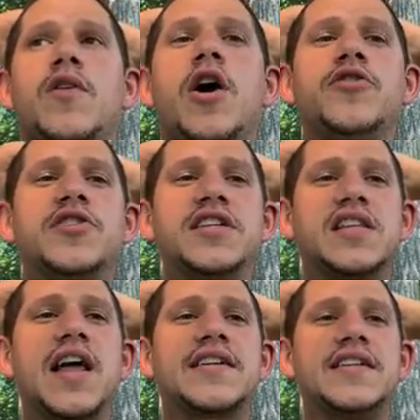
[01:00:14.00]
under
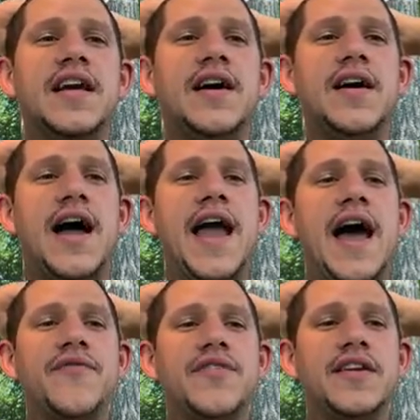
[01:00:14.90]
dyslexia, I
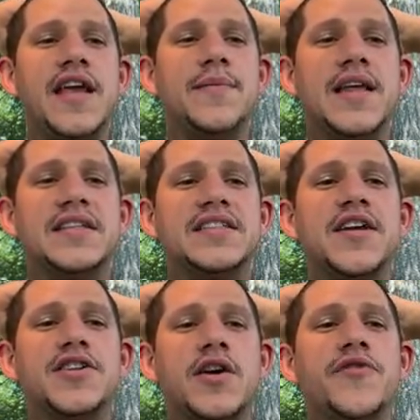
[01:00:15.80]
have the name of that
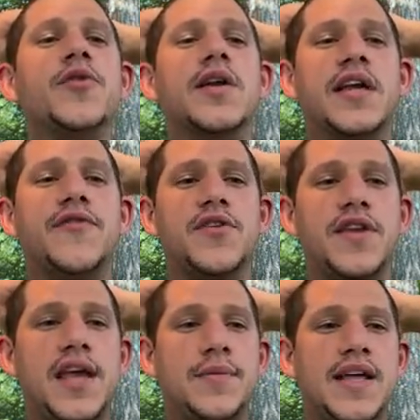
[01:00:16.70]
center. If you could give her the
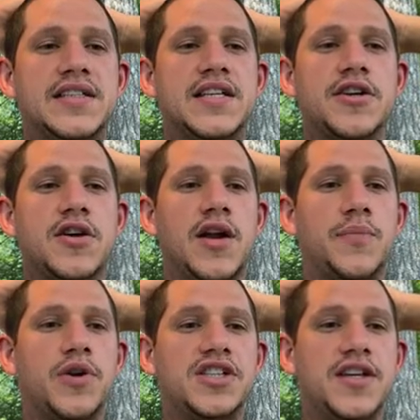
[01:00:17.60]
name of that center, I'd
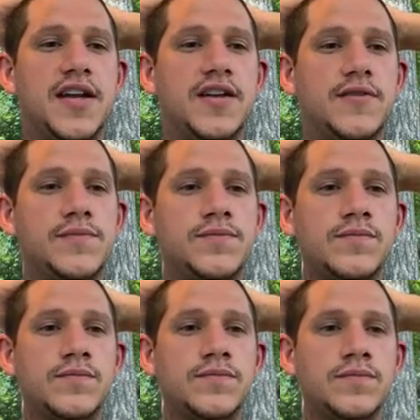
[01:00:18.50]
appreciate it.
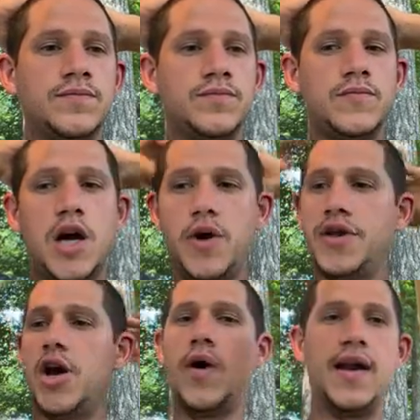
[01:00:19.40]
Oh, you
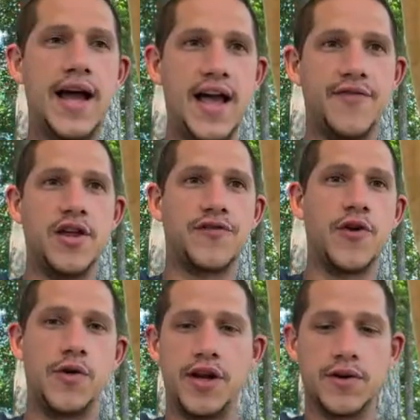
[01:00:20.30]
know what? I have another
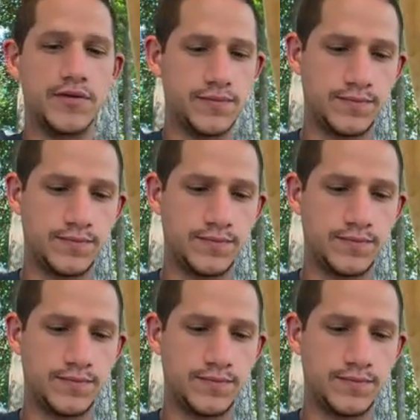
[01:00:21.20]
phone here.